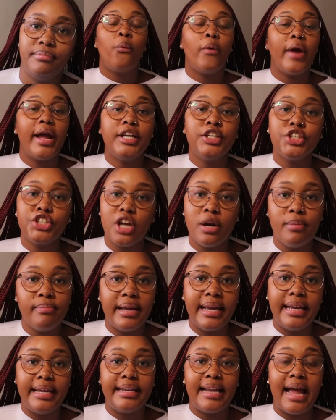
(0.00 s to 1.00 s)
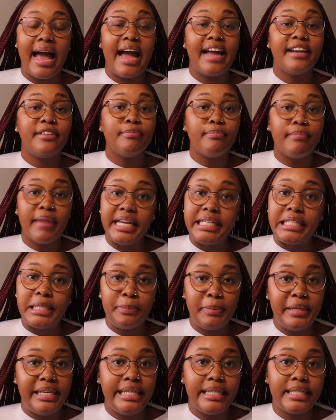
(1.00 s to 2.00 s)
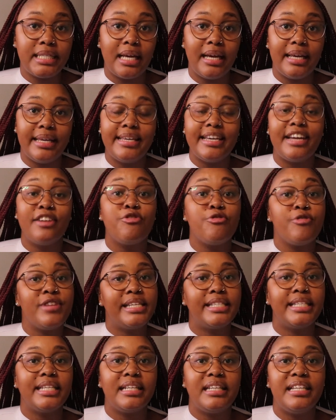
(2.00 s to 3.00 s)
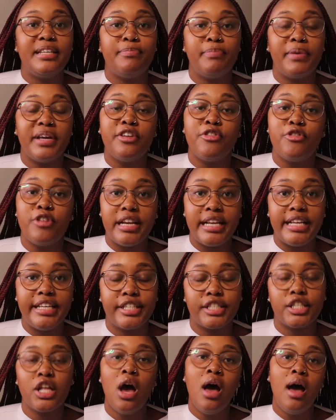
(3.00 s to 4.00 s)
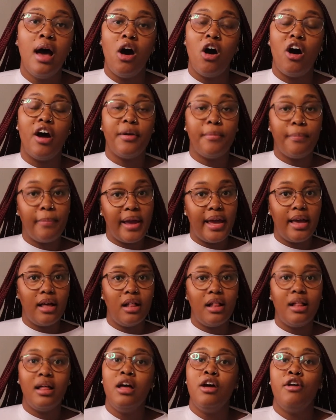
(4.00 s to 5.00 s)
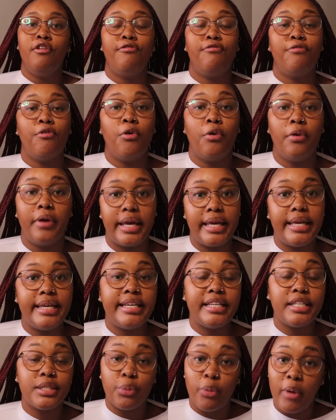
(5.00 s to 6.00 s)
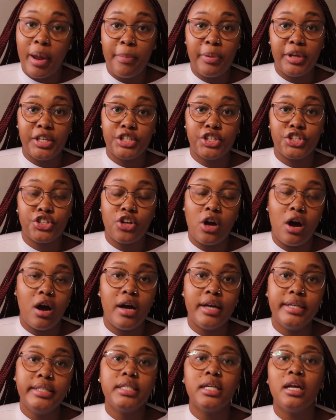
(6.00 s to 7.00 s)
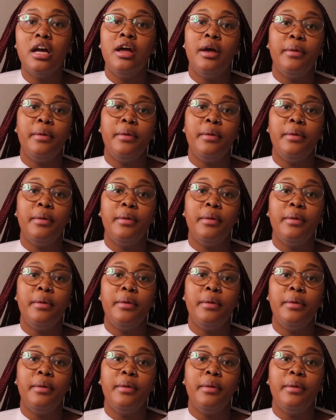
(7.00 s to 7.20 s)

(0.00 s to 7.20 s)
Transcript: When Charmaine had met Pieter, he had recently been released on bail for his weapons charge.